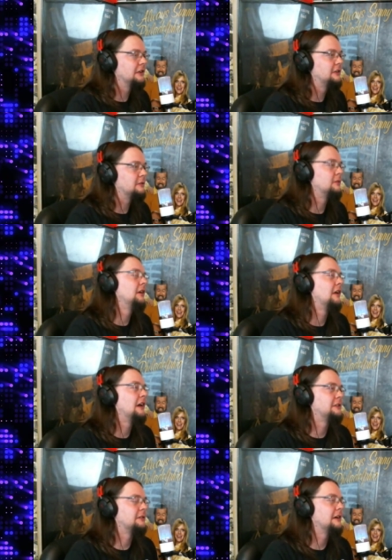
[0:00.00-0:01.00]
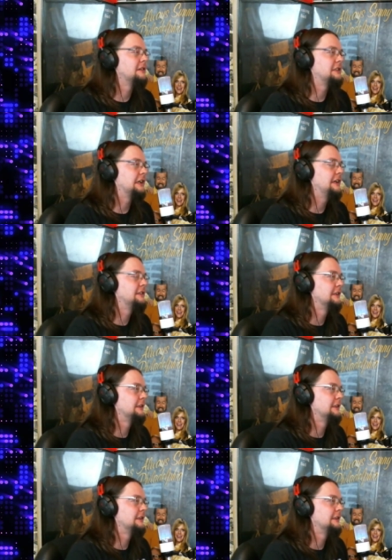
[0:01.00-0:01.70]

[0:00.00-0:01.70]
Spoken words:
storylines throughout the seasons.